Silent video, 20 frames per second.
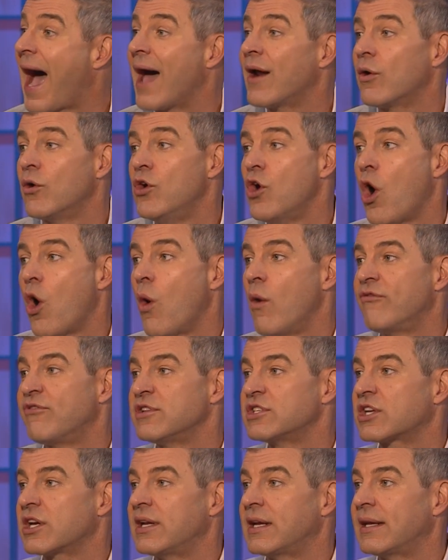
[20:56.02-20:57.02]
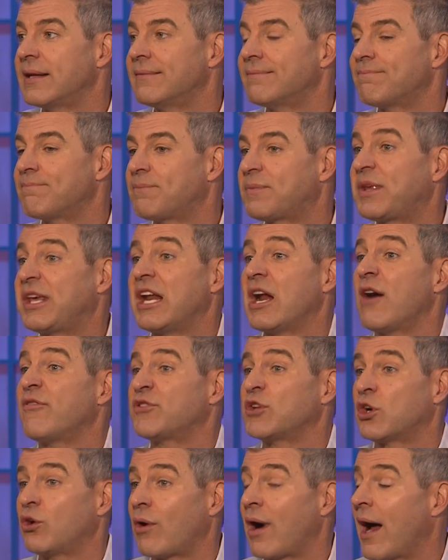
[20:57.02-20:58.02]
I don't know if it's going to get
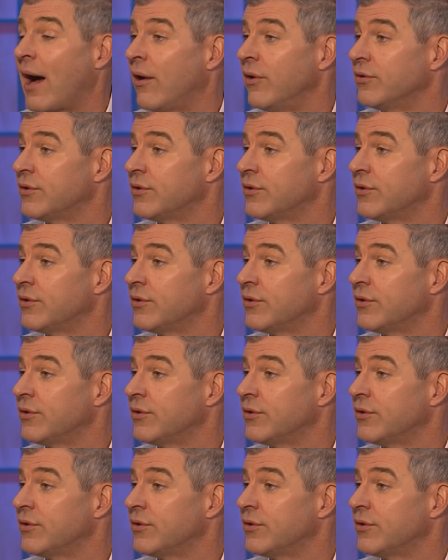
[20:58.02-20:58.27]
off the ground.